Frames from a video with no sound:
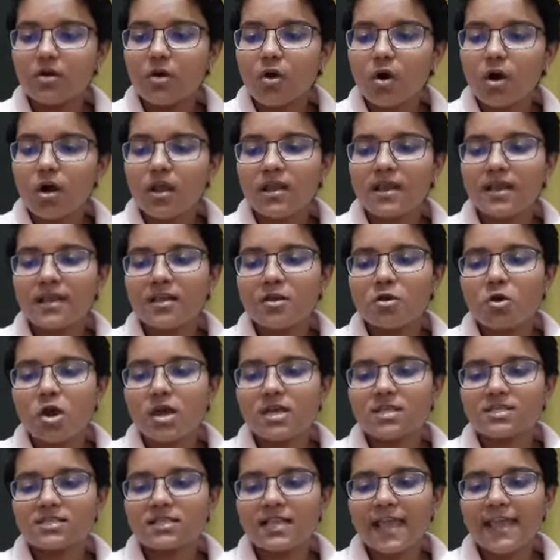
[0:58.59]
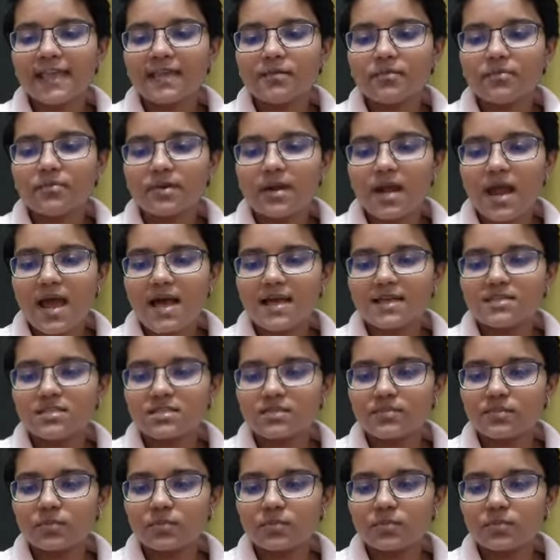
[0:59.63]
All alloys like brass,